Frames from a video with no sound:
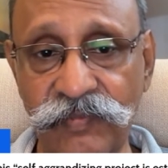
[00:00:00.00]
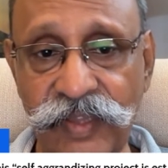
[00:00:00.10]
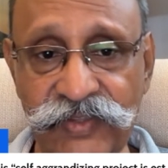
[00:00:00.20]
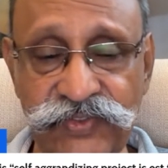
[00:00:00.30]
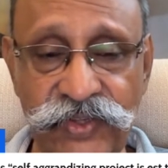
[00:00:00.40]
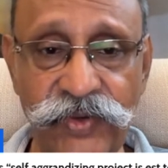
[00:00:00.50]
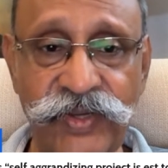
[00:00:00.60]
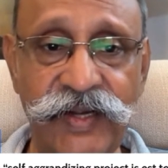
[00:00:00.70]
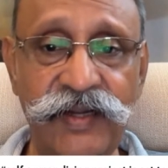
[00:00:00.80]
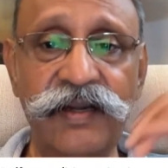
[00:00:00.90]

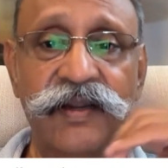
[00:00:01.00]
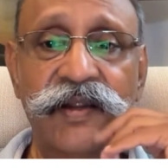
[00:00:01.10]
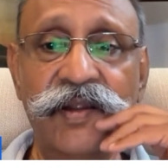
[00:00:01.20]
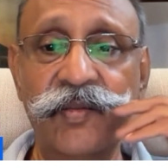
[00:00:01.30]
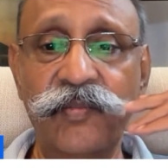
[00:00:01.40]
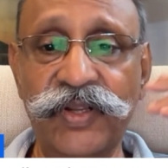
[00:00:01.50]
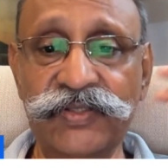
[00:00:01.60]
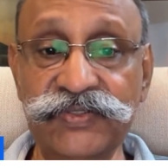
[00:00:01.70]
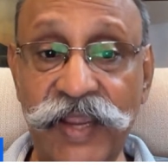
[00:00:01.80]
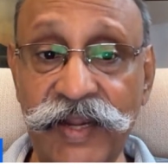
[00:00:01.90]
executed
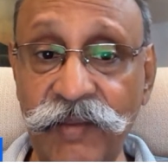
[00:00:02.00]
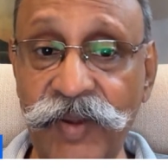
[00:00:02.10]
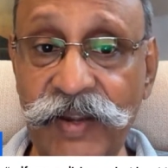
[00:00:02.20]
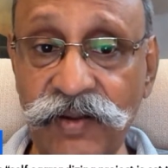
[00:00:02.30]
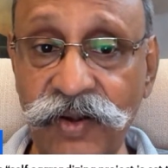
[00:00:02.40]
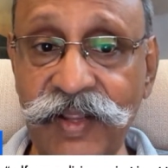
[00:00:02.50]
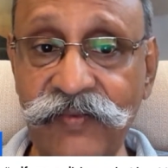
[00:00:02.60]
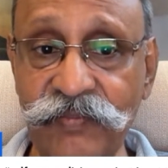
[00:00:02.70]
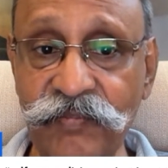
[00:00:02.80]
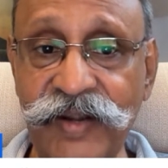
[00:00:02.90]
because China might not
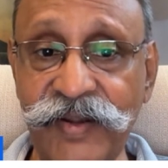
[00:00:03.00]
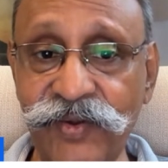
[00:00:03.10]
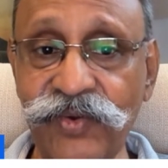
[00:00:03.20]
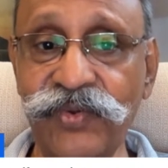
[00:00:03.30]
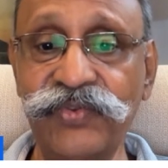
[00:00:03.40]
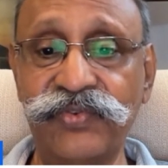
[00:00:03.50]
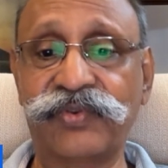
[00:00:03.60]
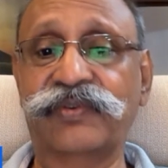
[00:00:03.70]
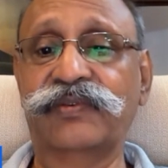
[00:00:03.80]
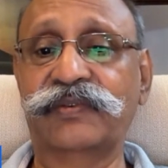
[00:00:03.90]
have money to do
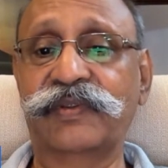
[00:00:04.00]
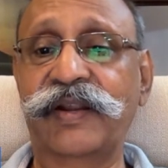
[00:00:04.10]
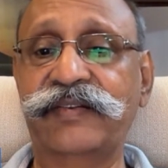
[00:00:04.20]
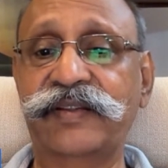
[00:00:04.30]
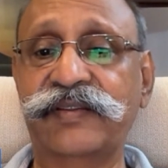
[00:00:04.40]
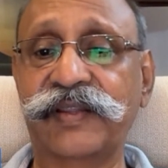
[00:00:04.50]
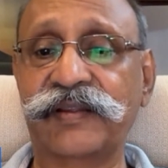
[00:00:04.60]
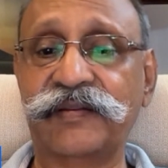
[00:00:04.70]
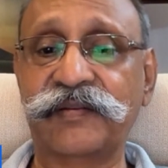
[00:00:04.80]
so. That's the thing.